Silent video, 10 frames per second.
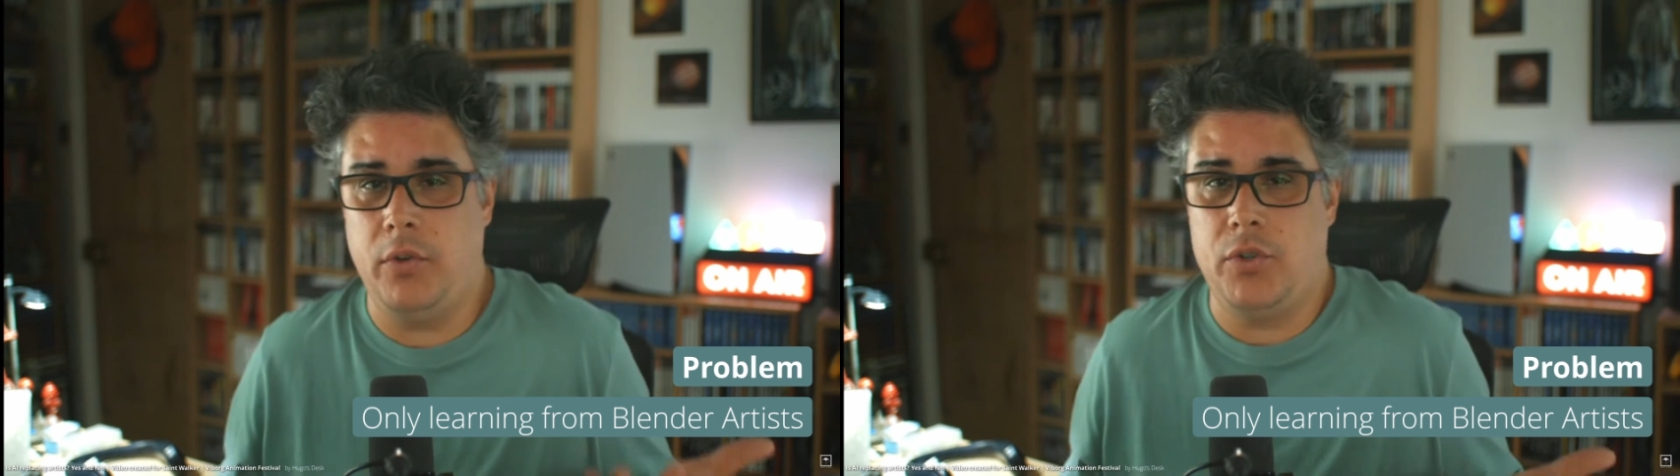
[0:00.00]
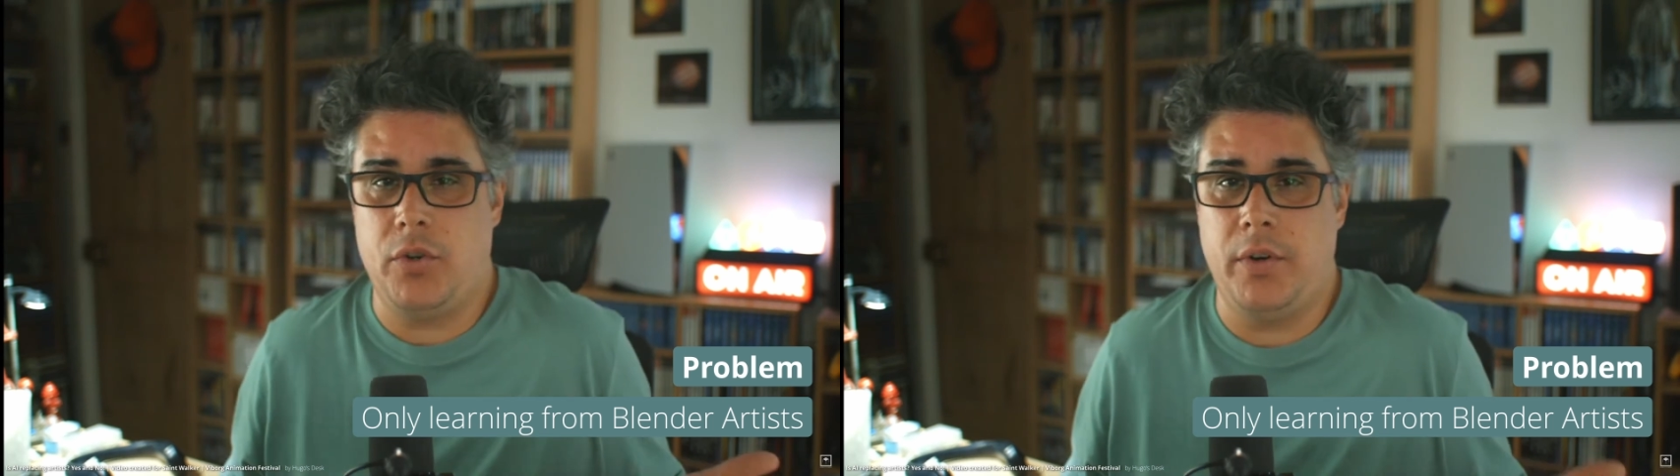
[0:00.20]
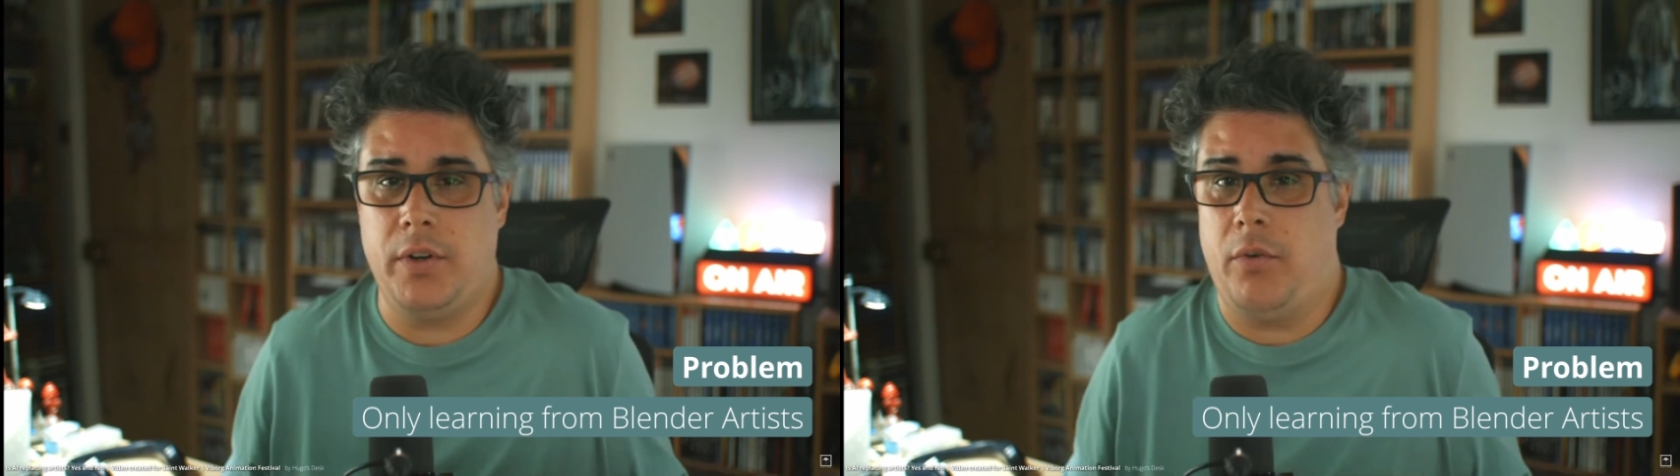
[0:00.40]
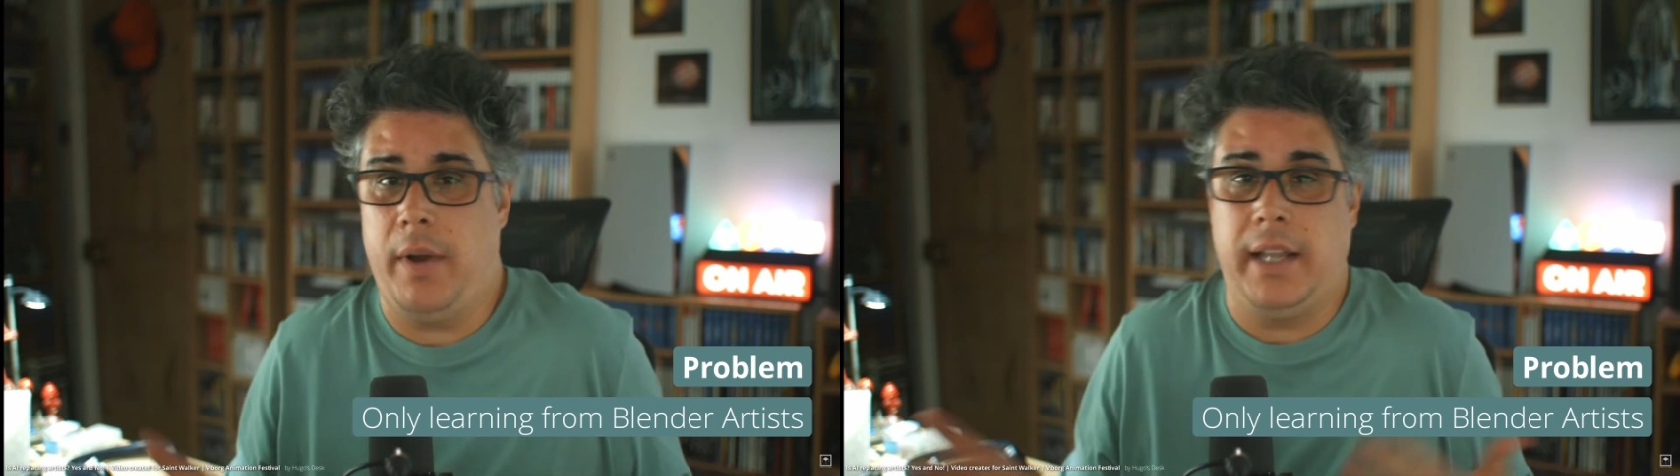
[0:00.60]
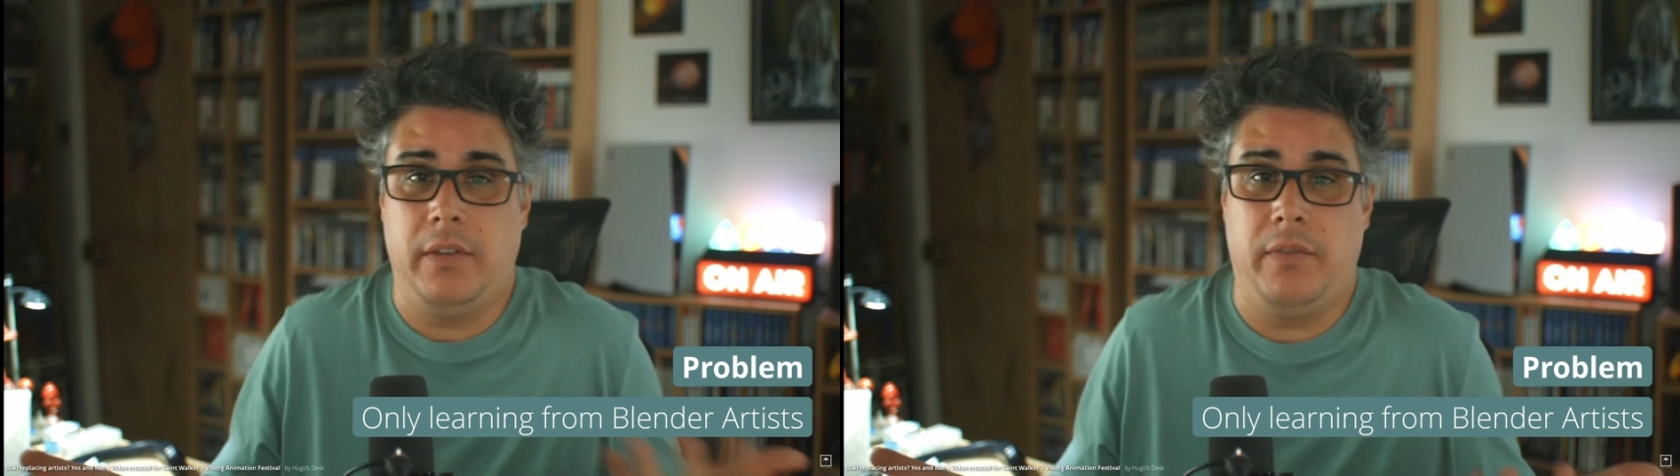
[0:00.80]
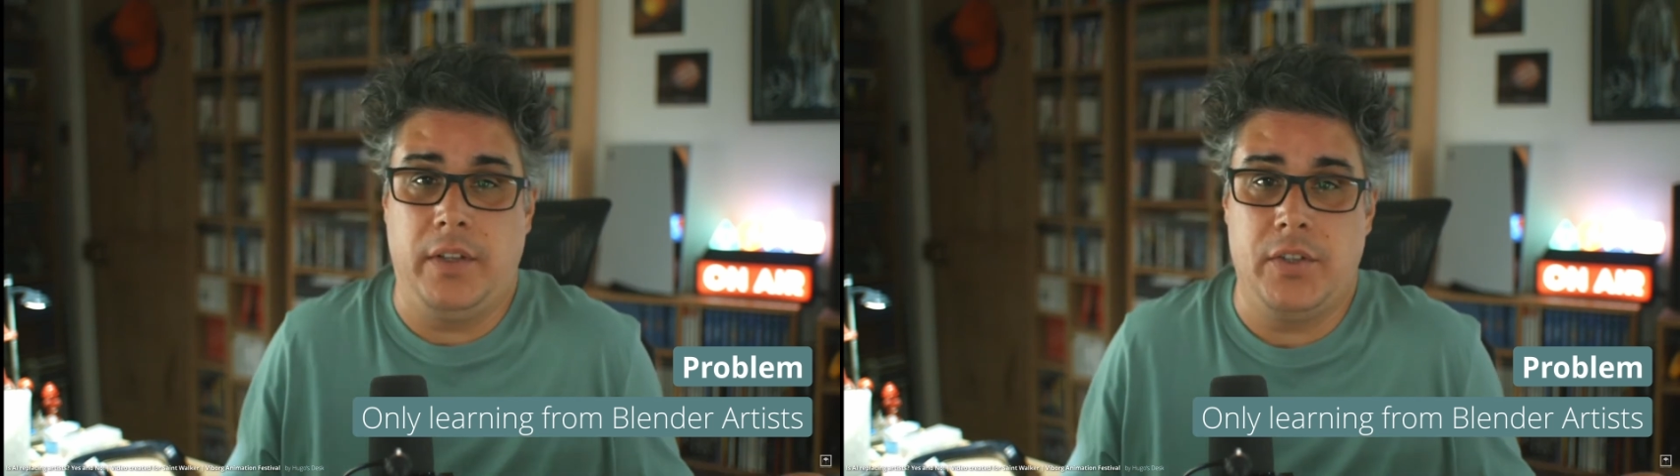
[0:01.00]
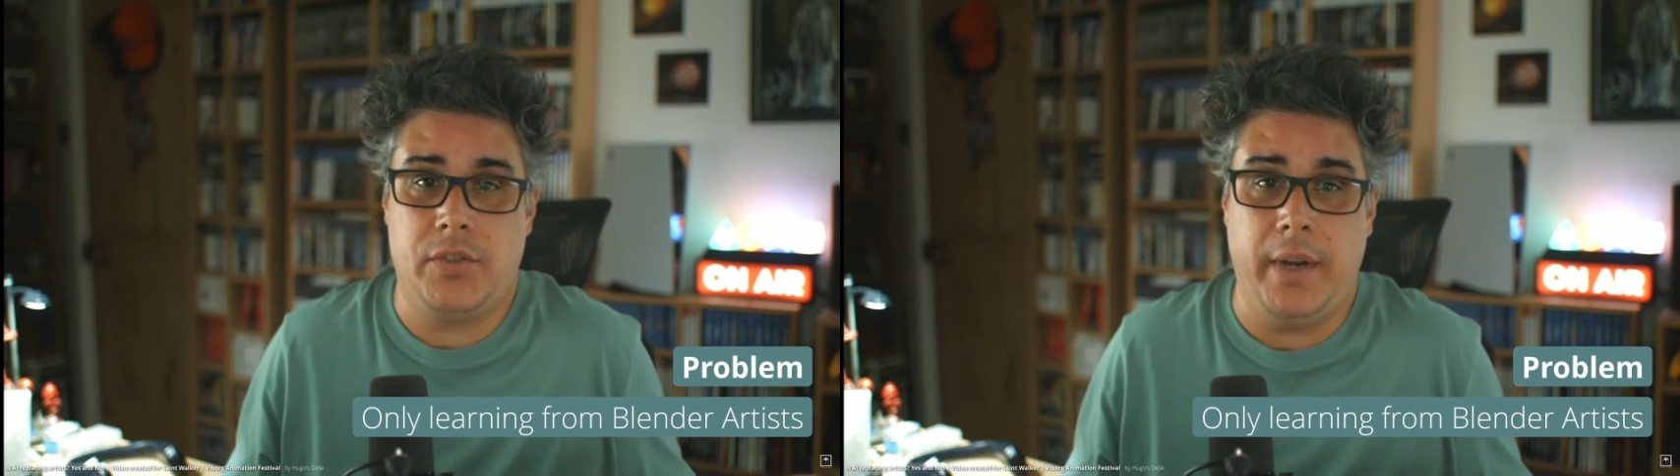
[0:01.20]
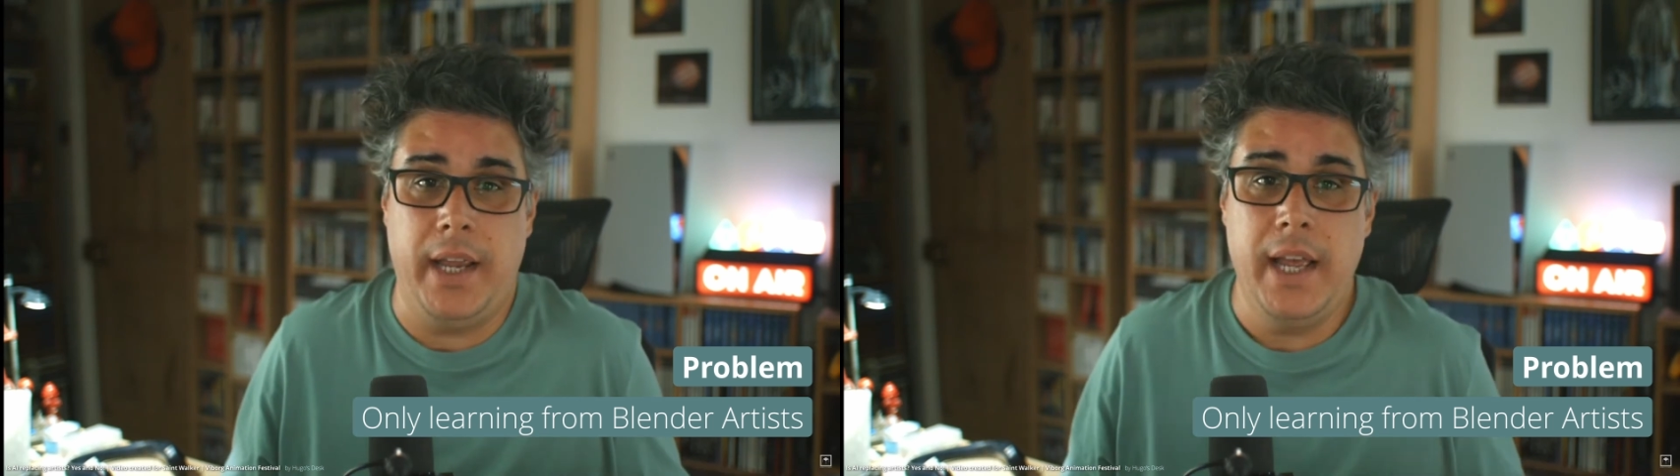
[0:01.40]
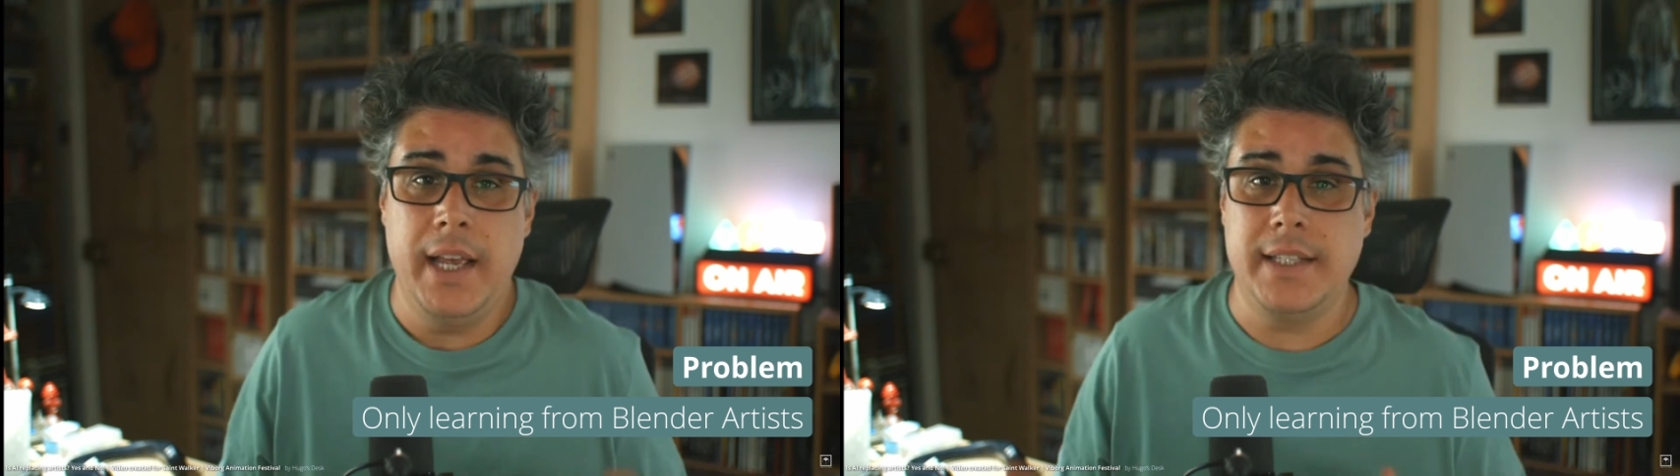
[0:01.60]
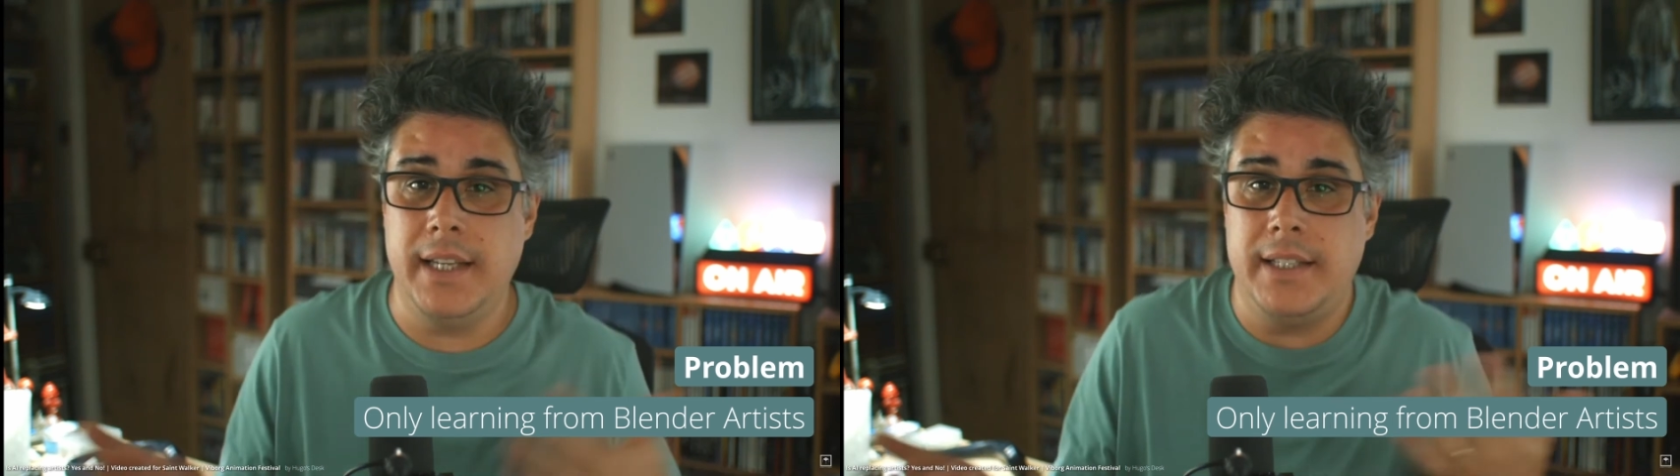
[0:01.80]
that is really valuable
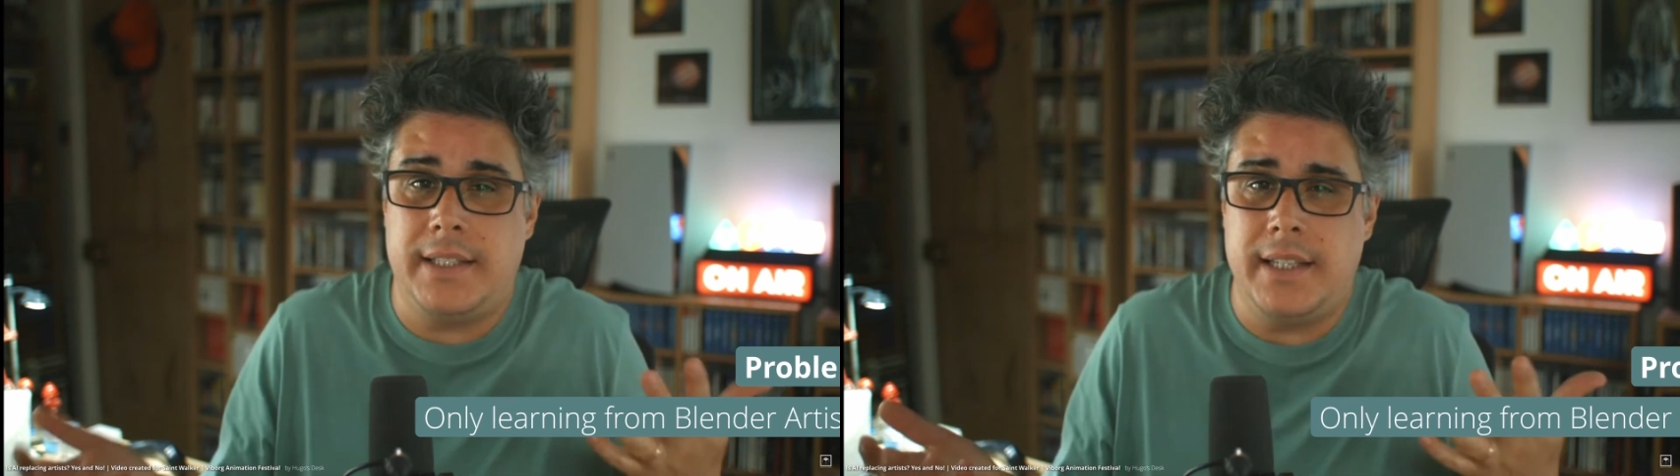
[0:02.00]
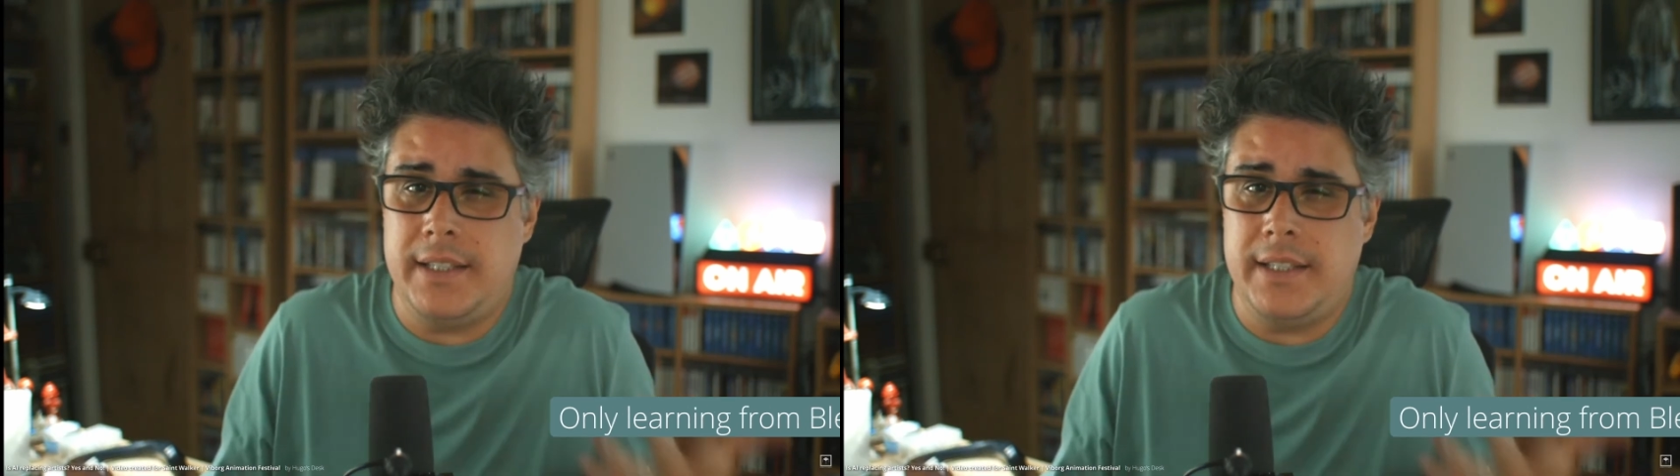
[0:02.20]
for you.